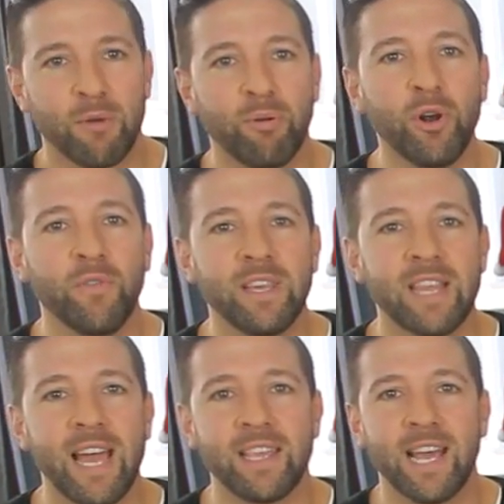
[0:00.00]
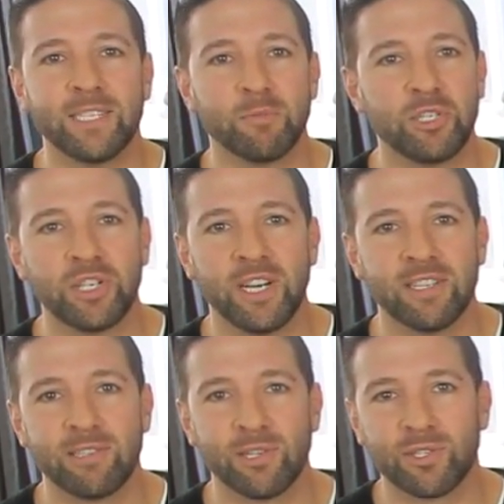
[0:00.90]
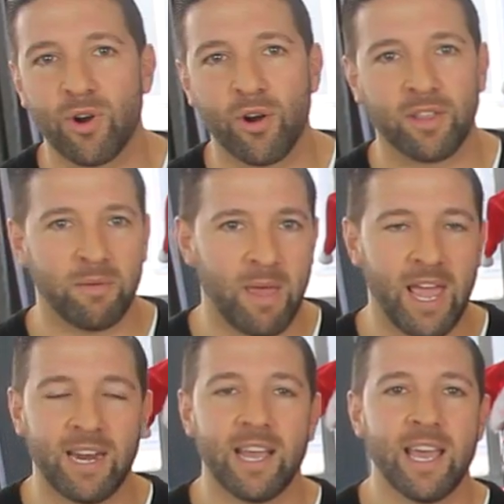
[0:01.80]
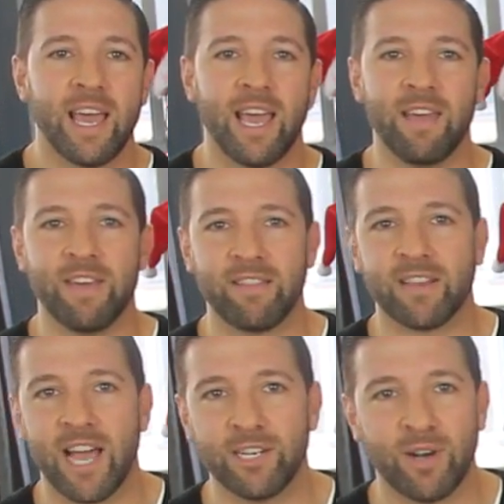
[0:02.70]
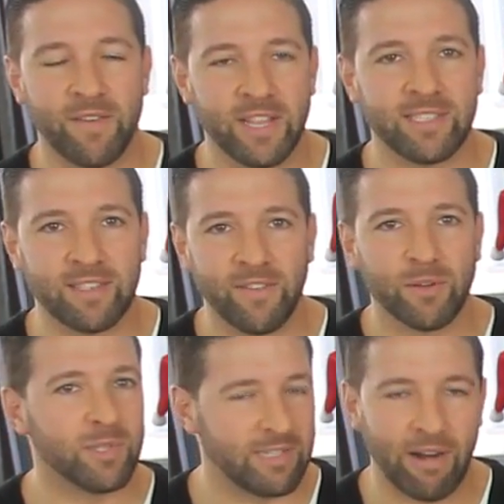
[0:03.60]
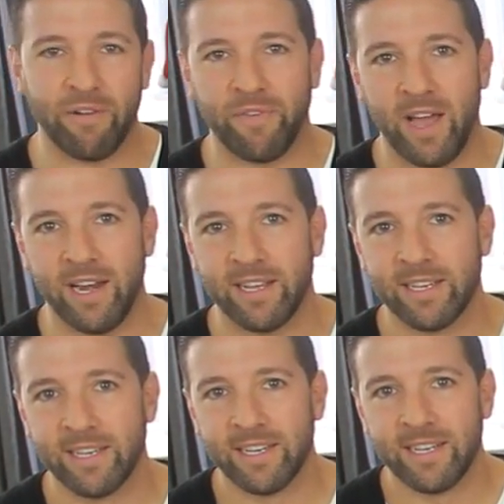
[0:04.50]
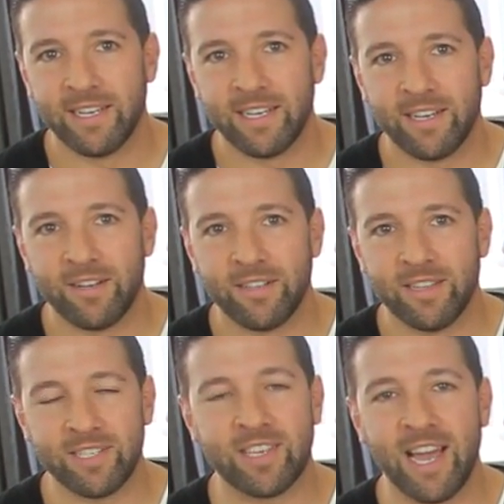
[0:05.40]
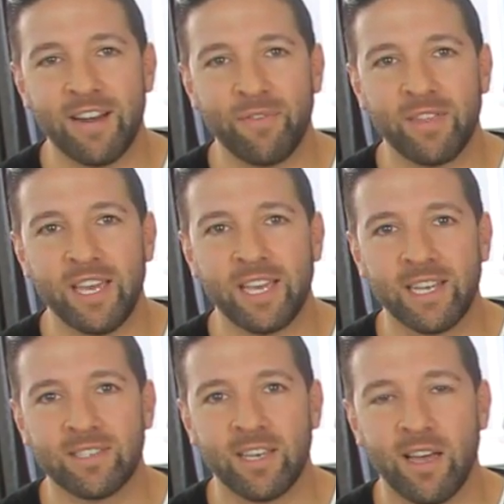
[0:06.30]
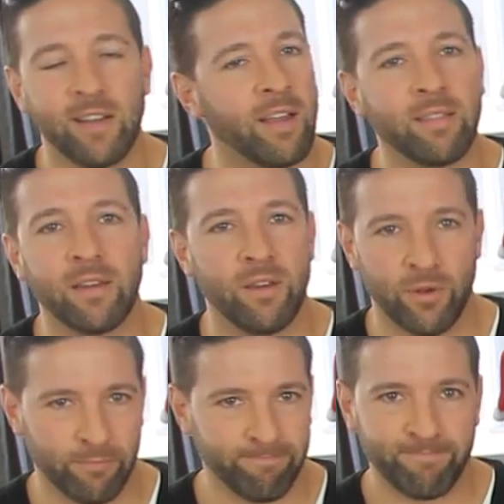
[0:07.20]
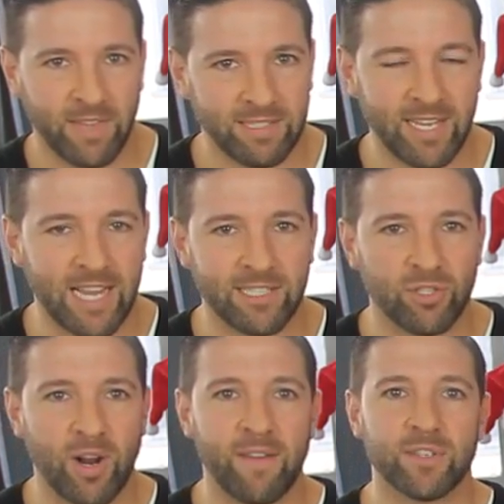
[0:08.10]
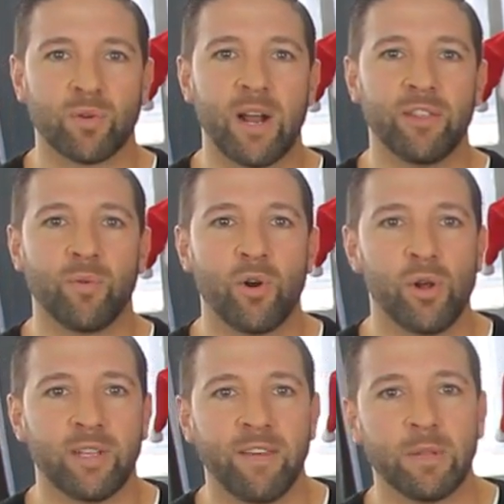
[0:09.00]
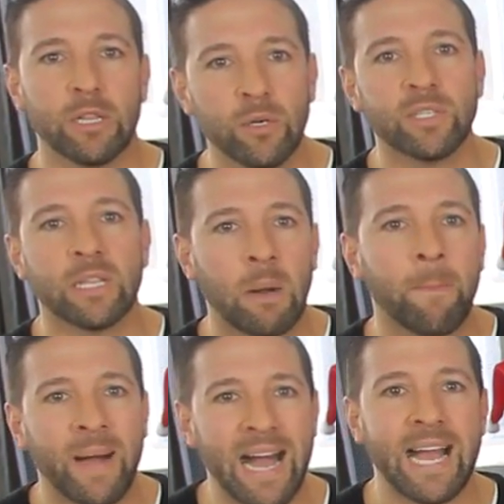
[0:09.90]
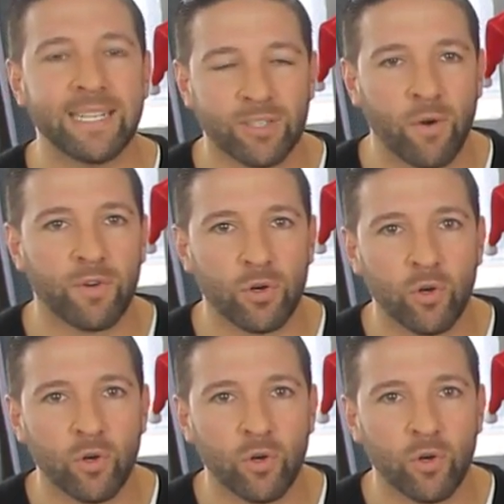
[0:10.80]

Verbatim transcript: proving that yes, machine is still stronger than man, and that the guy driving that Civic was terrified. This kind of thing is uh, nothing new, as taxi drivers around the world have been losing their minds over